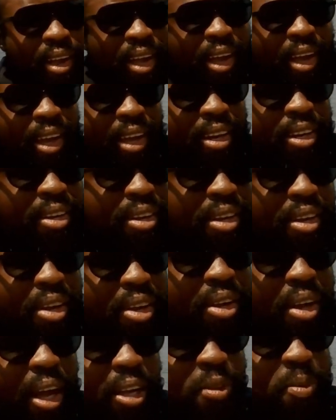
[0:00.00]
And
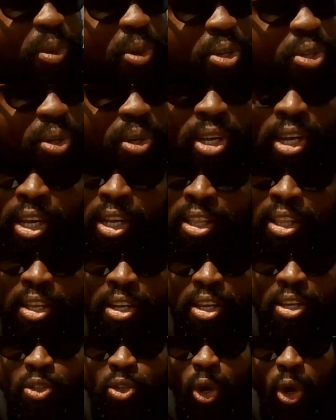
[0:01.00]
a spiritual
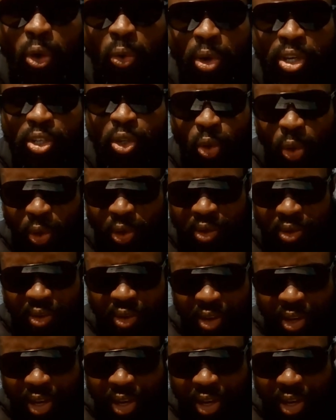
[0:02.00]
healing is always good.